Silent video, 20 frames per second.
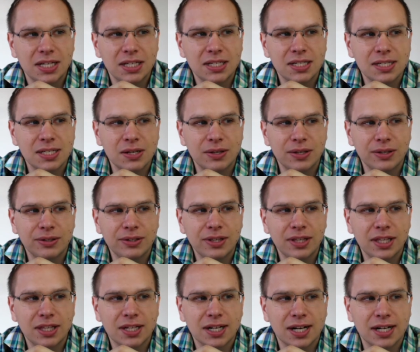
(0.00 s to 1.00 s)
So the only
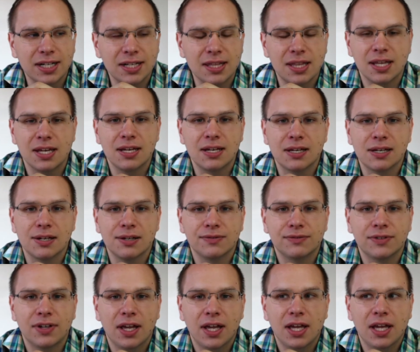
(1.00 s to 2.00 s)
thing that I can think
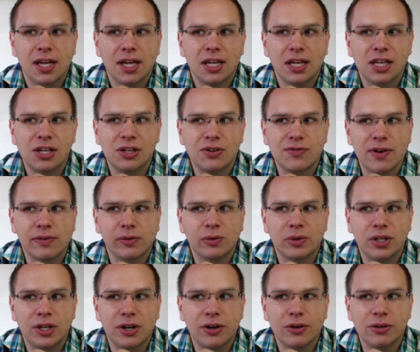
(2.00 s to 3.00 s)
of, if
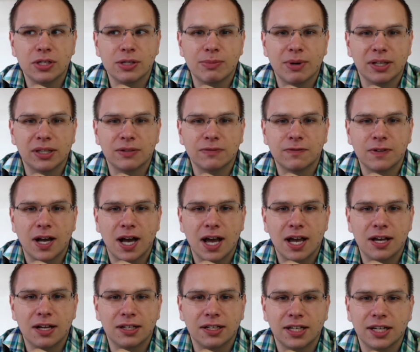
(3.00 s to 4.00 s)
everyone knows about the
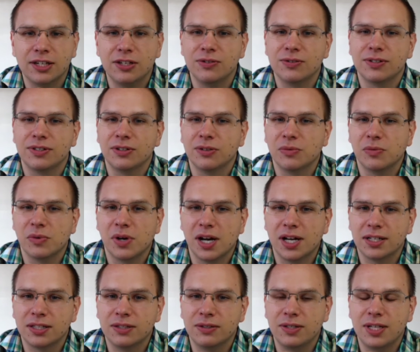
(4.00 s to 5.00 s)
file and you still
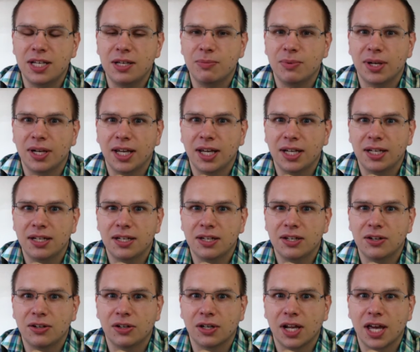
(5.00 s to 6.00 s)
want to keep it hidden,
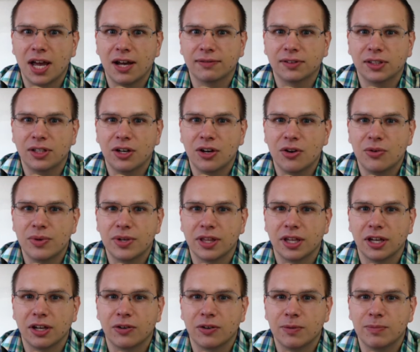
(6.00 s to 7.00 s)
you're going to have to go with
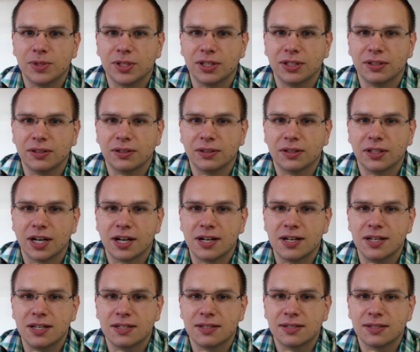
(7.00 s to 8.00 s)
encryption
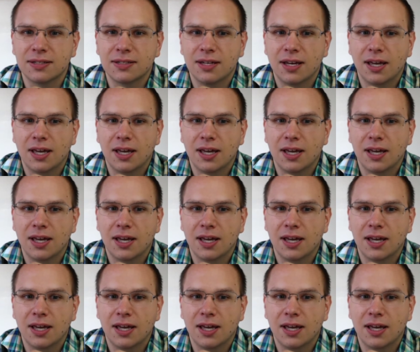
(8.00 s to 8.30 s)
techniques.